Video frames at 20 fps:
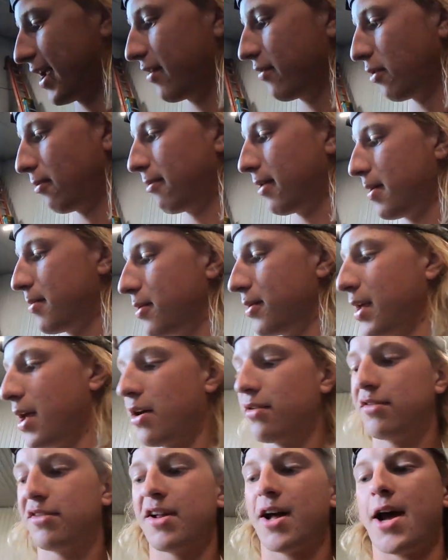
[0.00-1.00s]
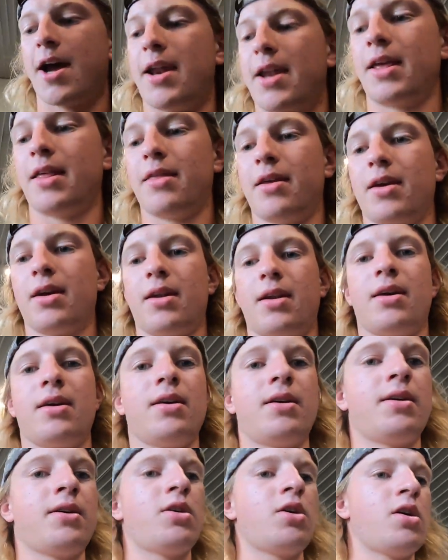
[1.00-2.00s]
of give a rim on the outside, and then
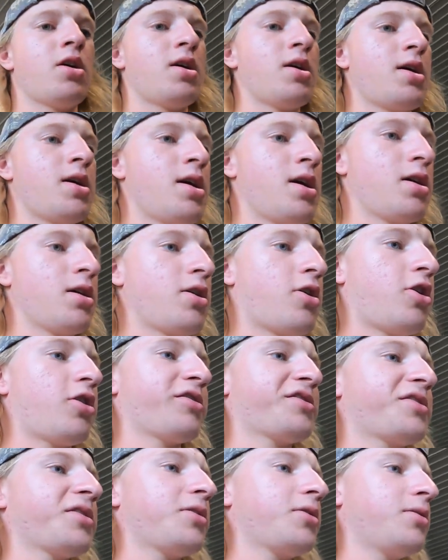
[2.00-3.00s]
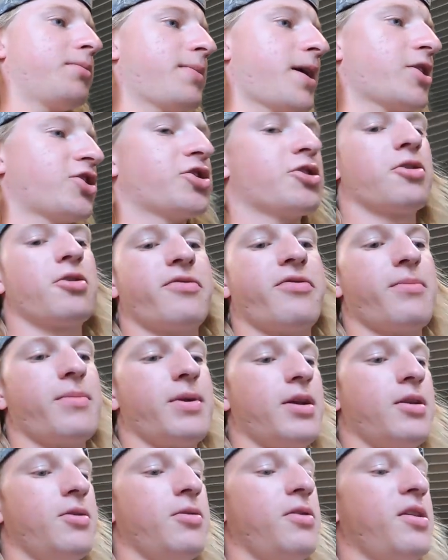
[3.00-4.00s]
also, I'm not sure if I'm
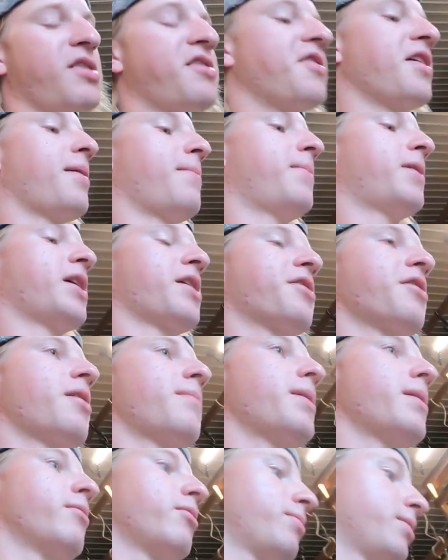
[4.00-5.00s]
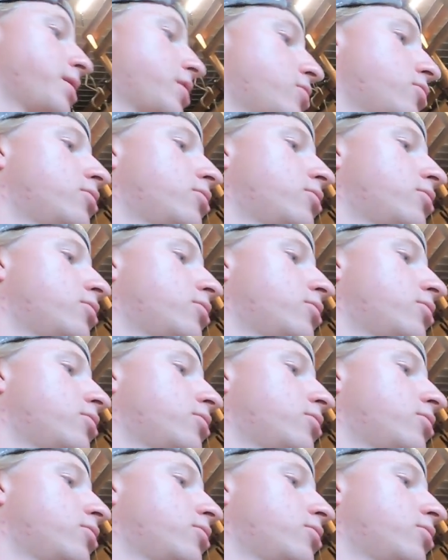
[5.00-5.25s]
going to do this yet, but I thought maybe it'd be